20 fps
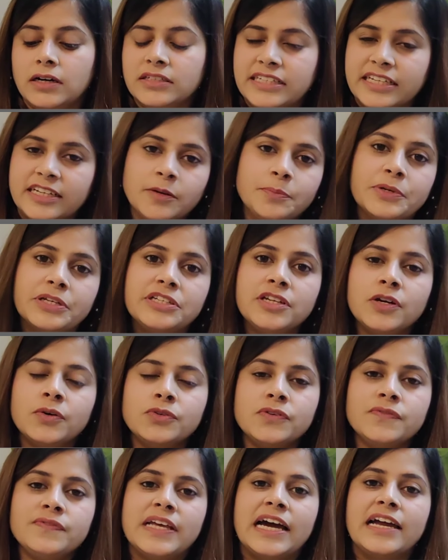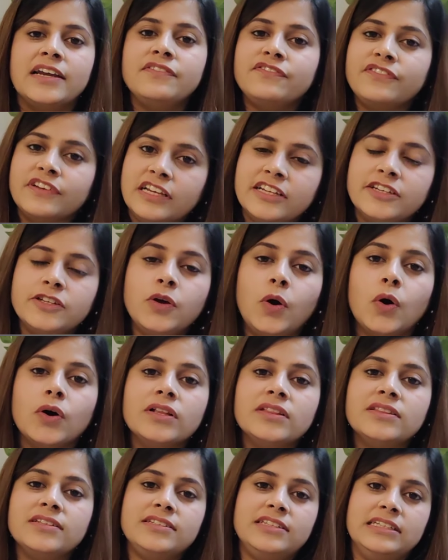Take a printout of that, fill in
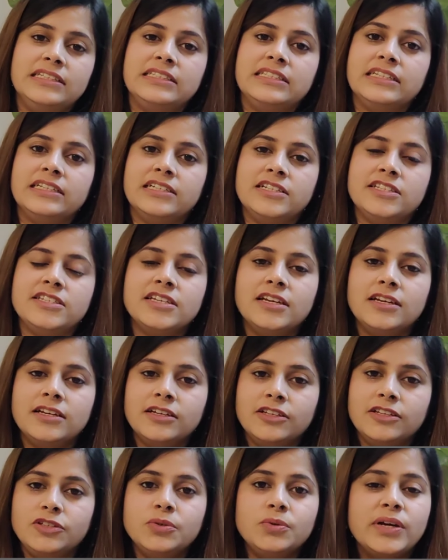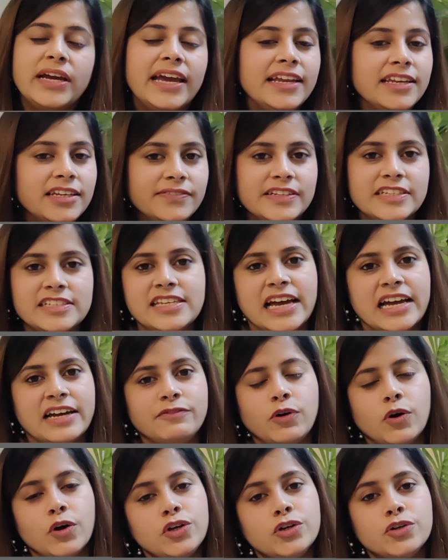all the details. You anyways
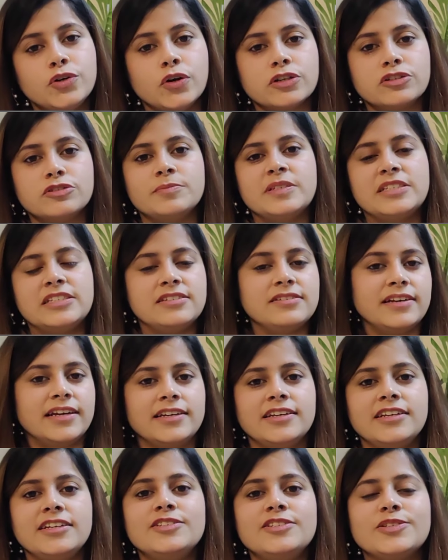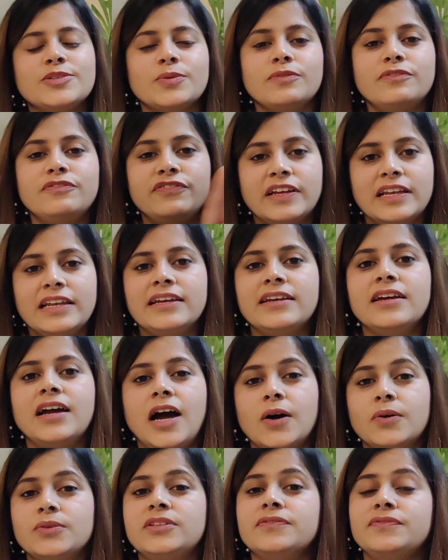have all your documents ready, so filling
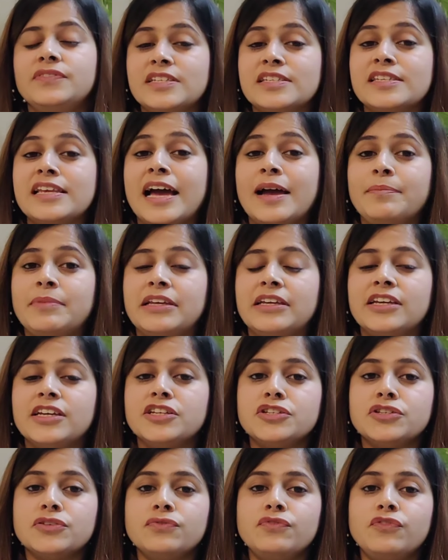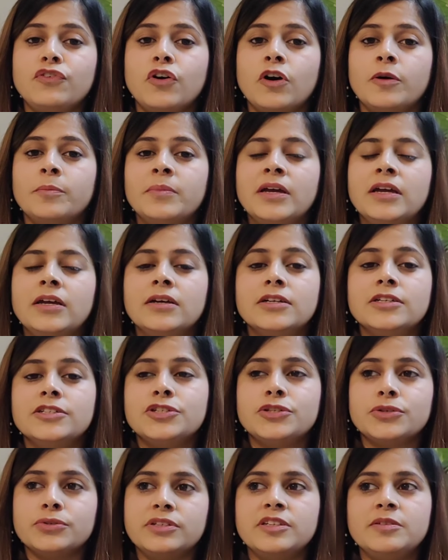out the visa application form
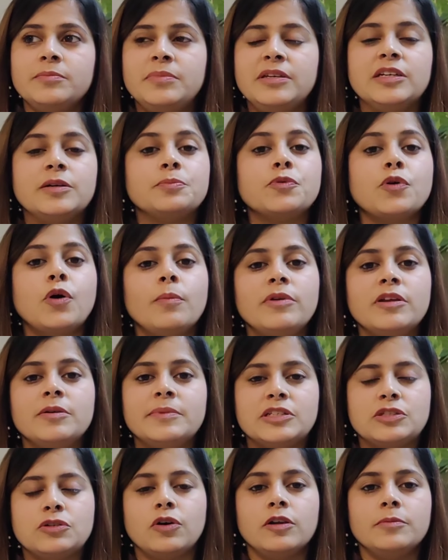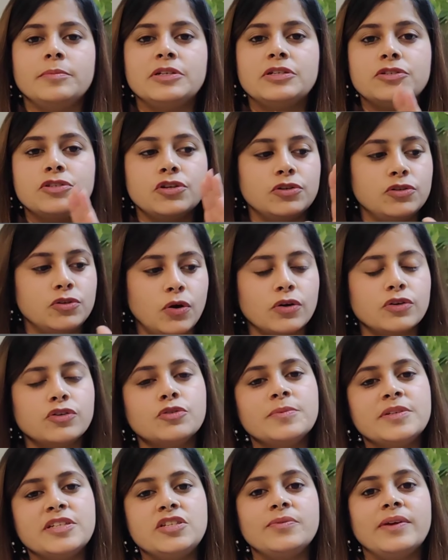shouldn't be a problem at all, because your
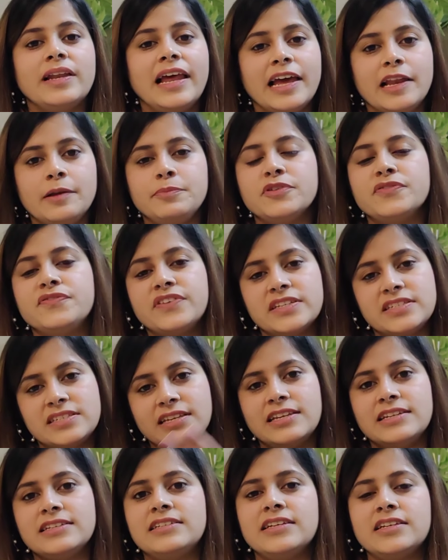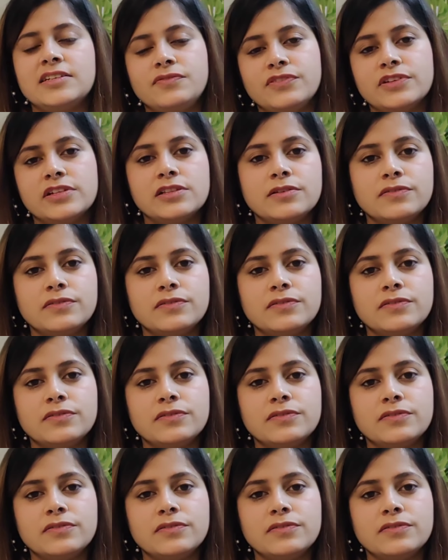documents will help you facilitate fill